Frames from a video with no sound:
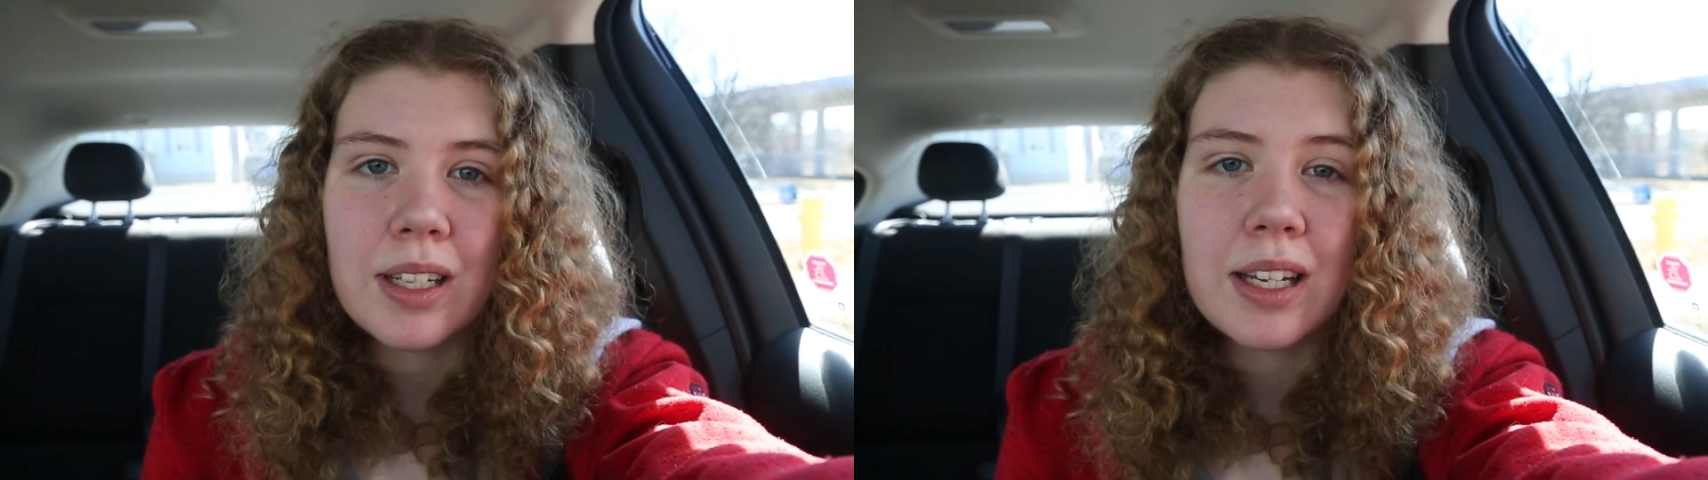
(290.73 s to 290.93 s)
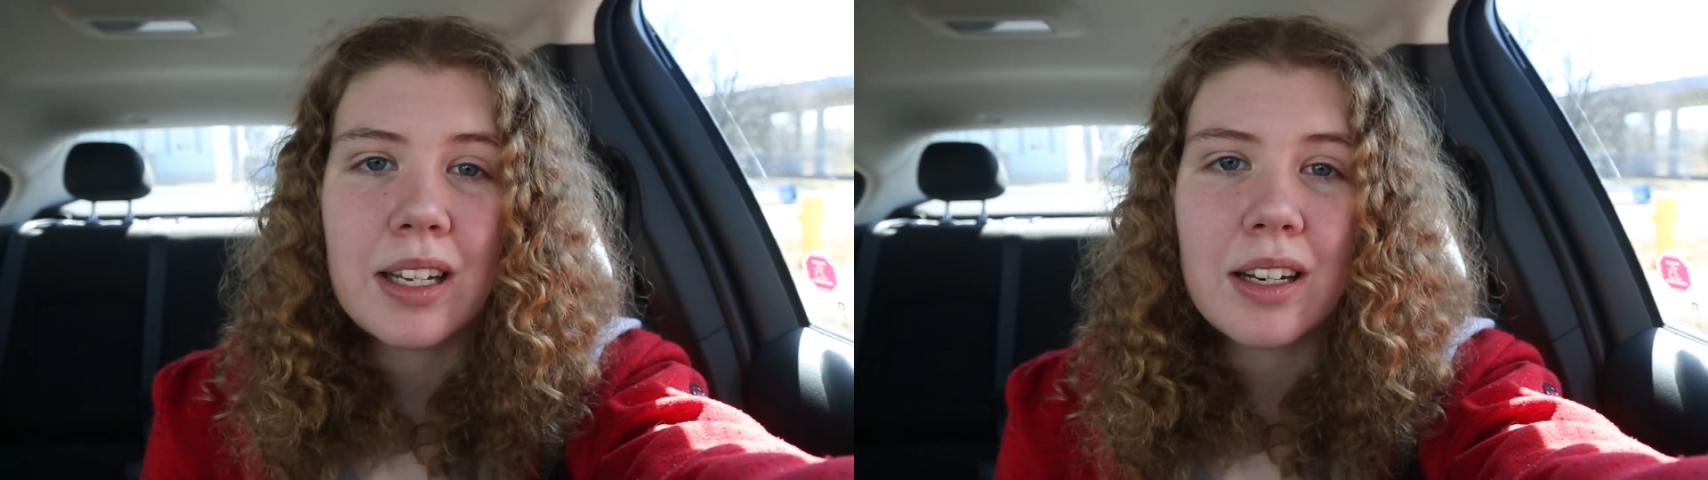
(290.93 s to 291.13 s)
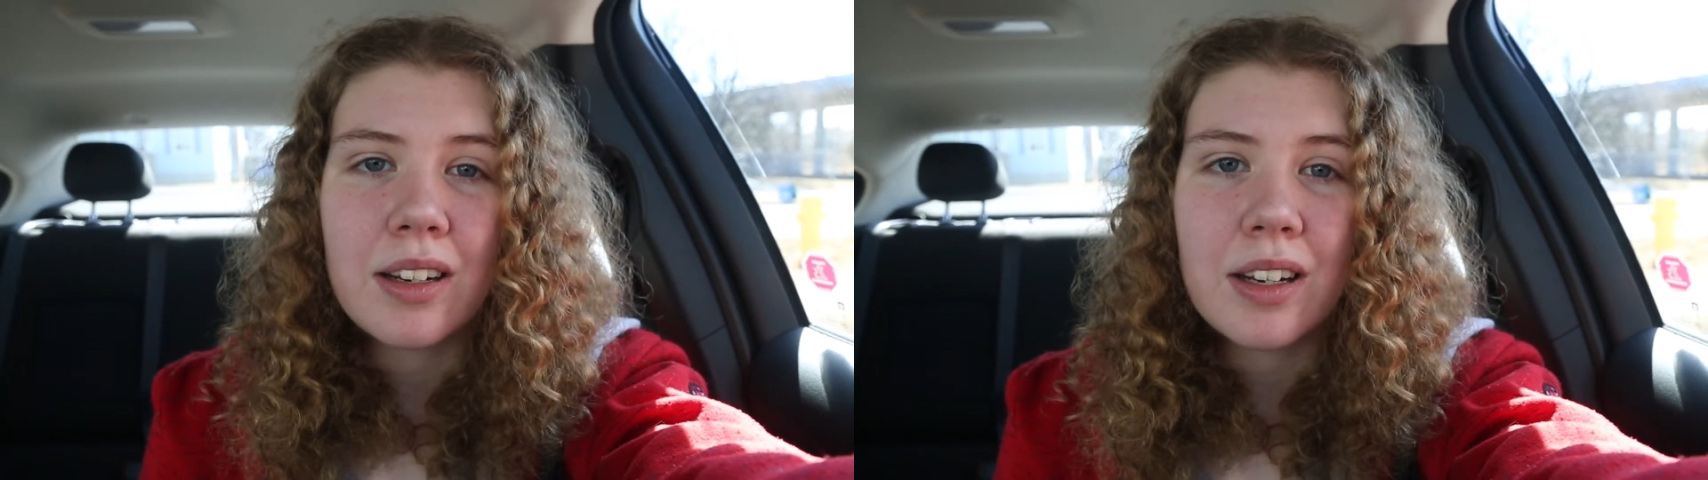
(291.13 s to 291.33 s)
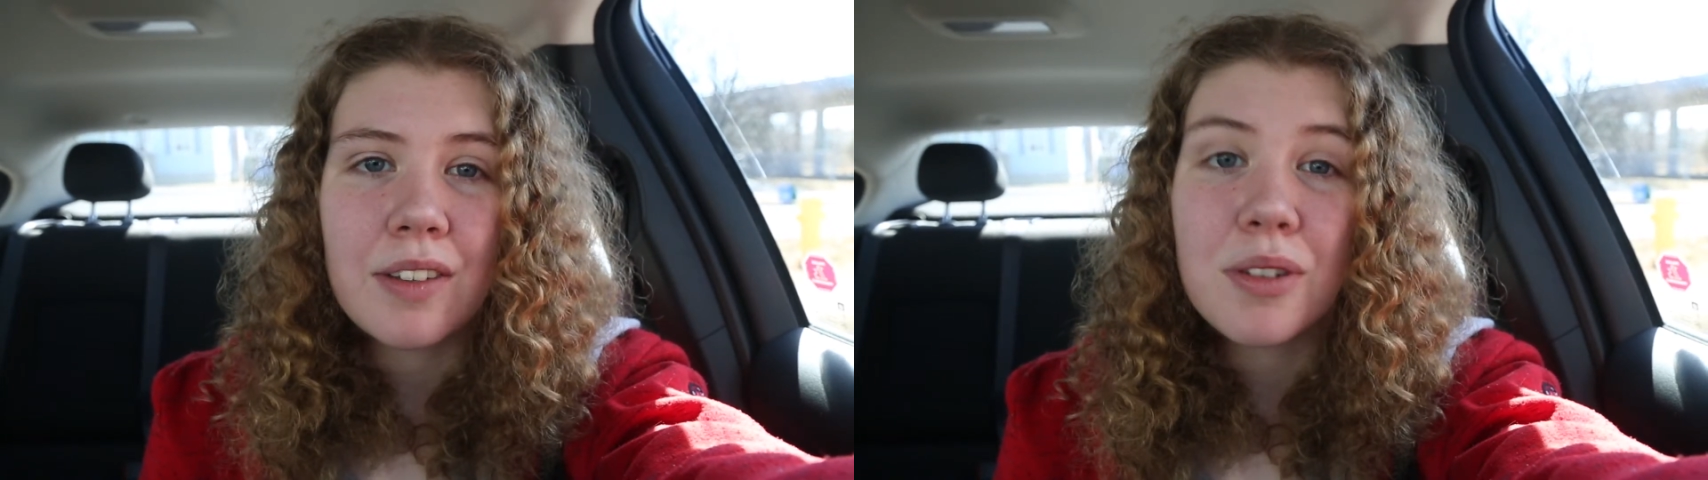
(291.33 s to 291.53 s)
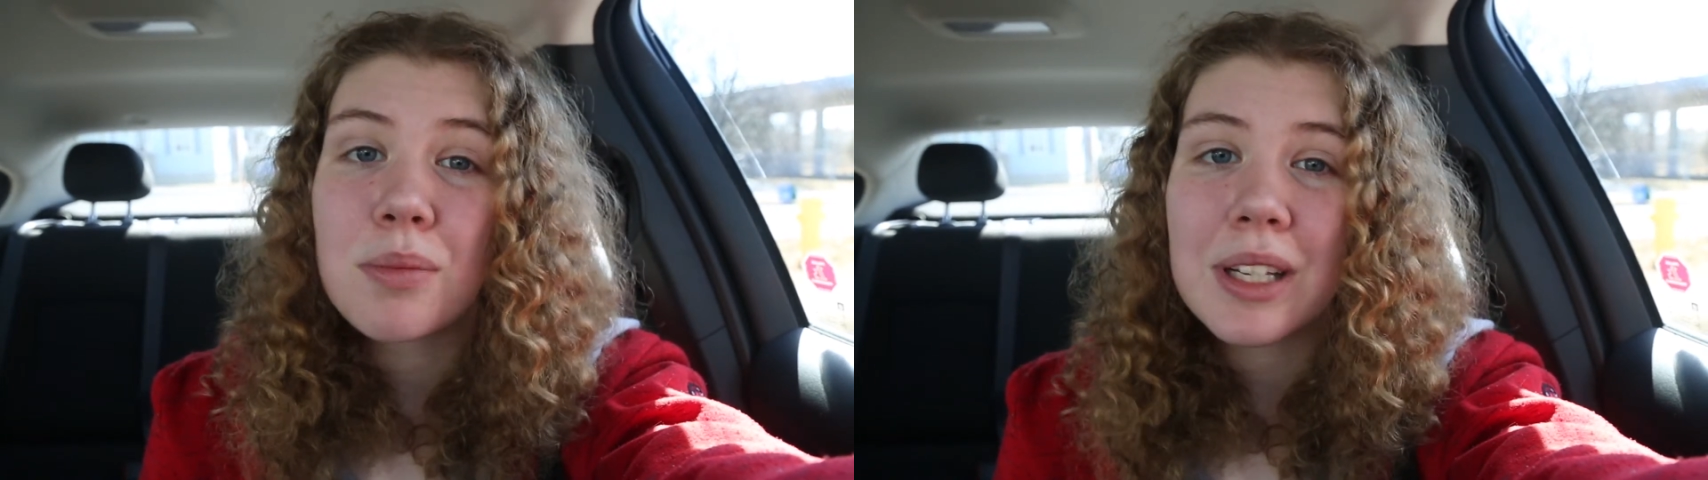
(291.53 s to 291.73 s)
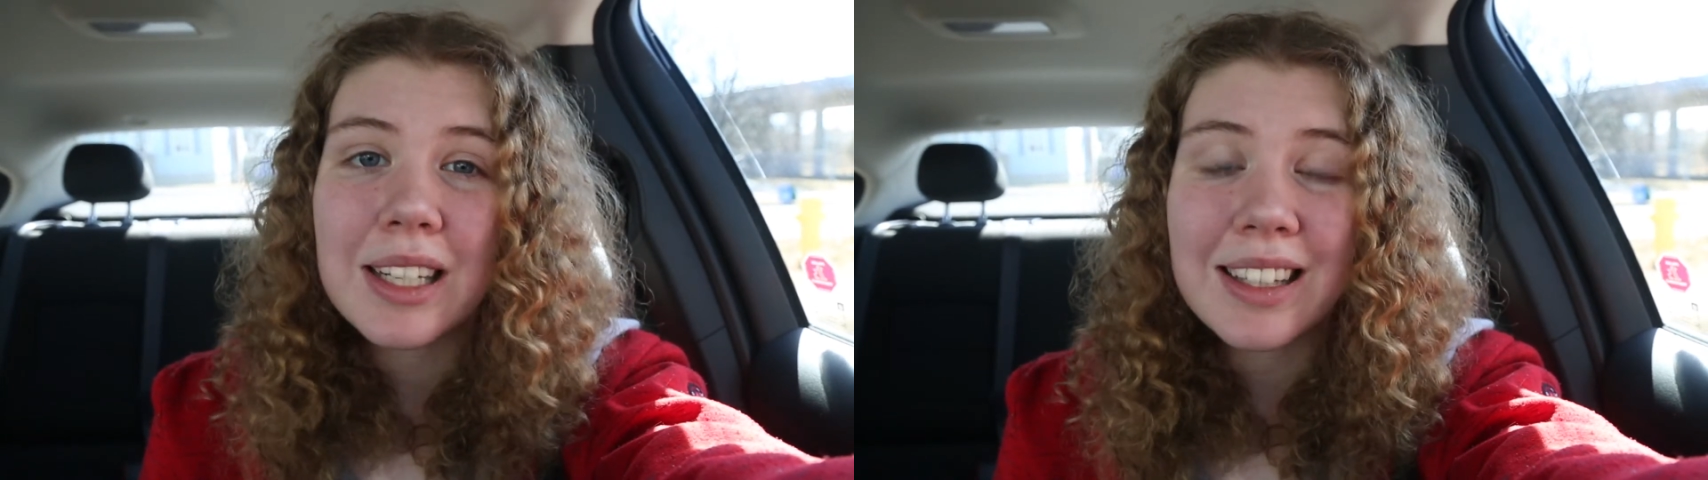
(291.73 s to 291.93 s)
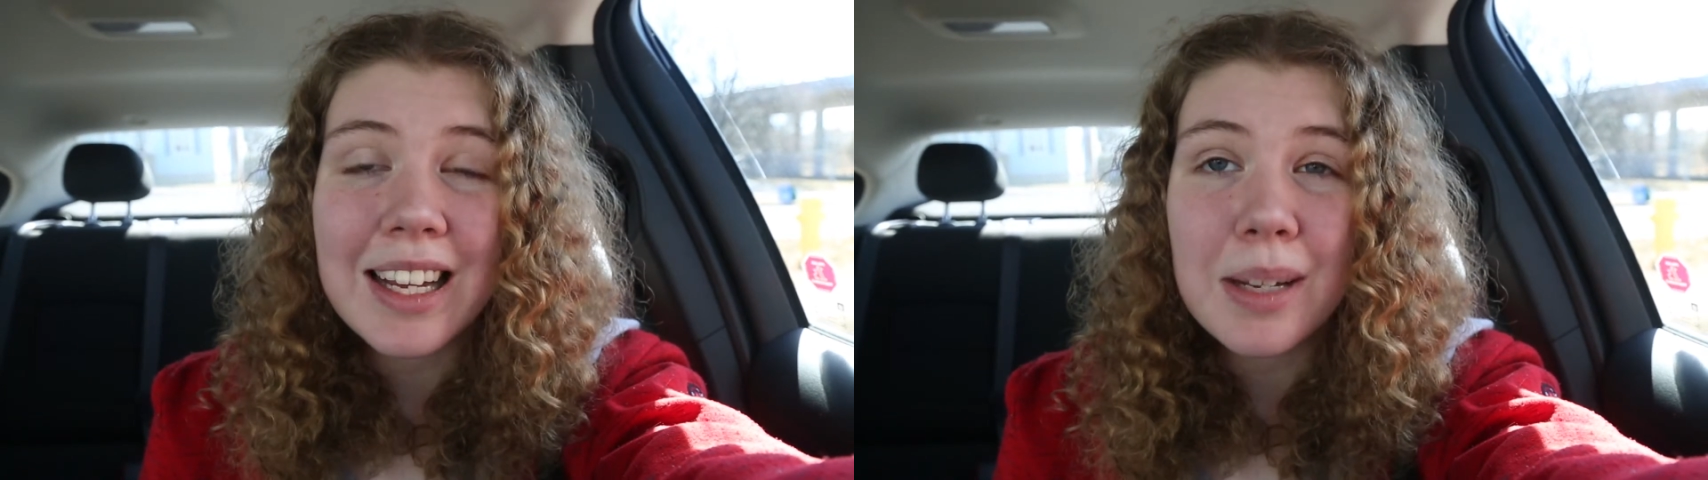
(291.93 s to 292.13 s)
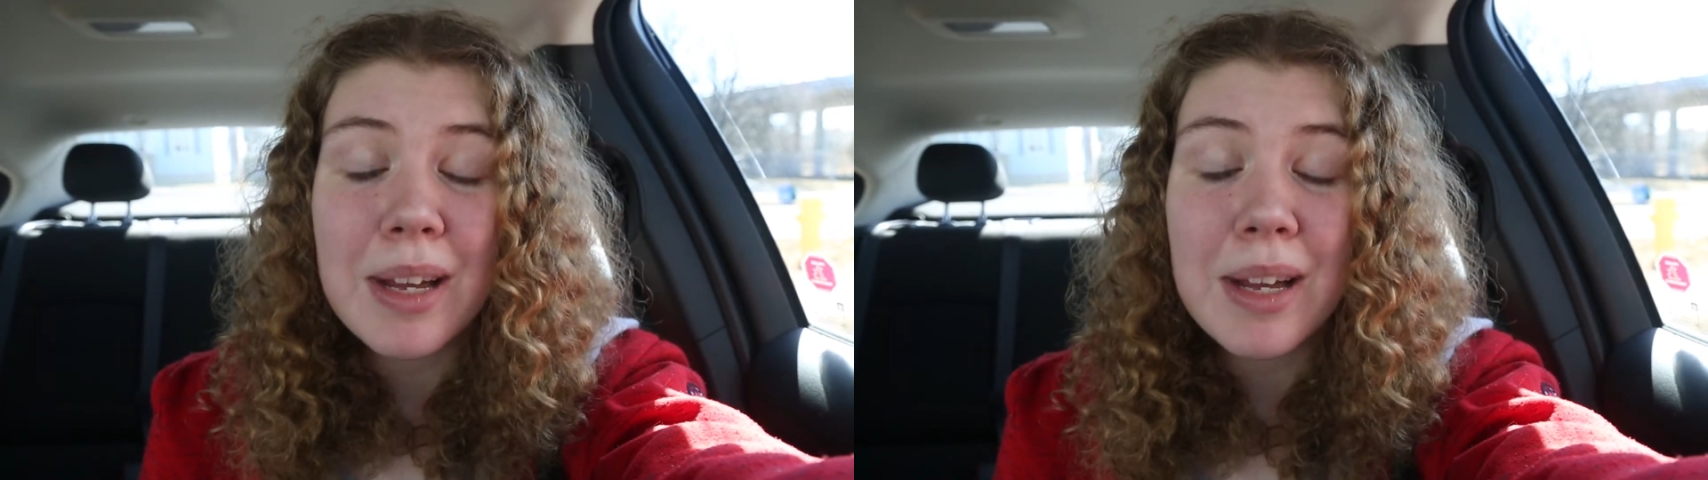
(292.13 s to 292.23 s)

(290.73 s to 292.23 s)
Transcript: And if you really like